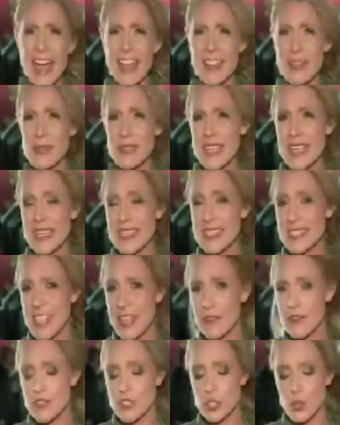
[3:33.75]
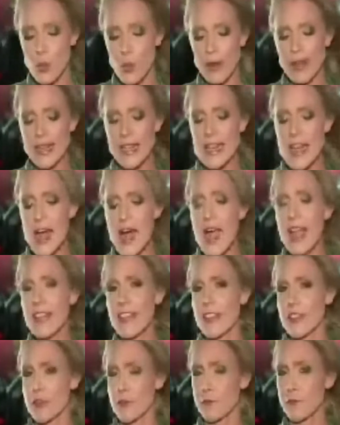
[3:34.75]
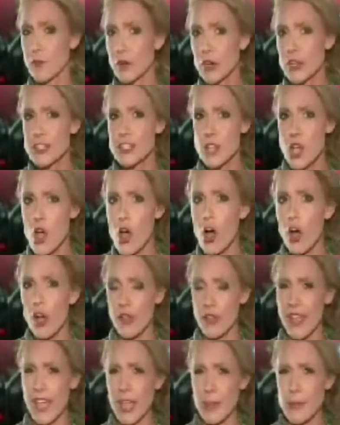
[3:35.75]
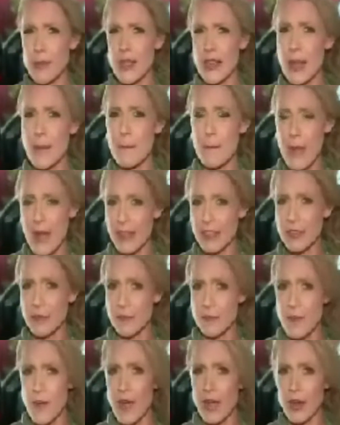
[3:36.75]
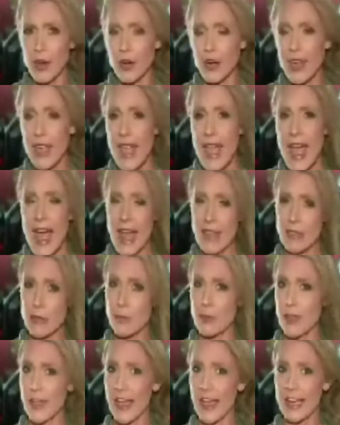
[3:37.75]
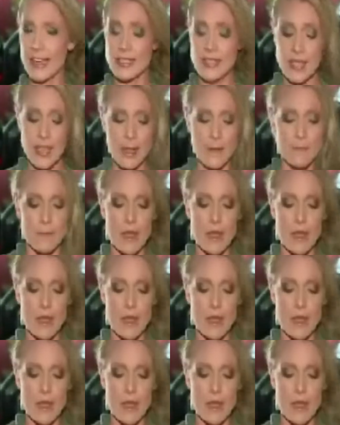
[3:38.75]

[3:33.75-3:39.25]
It was at 7:29 that the first call came in about the fire at the plant.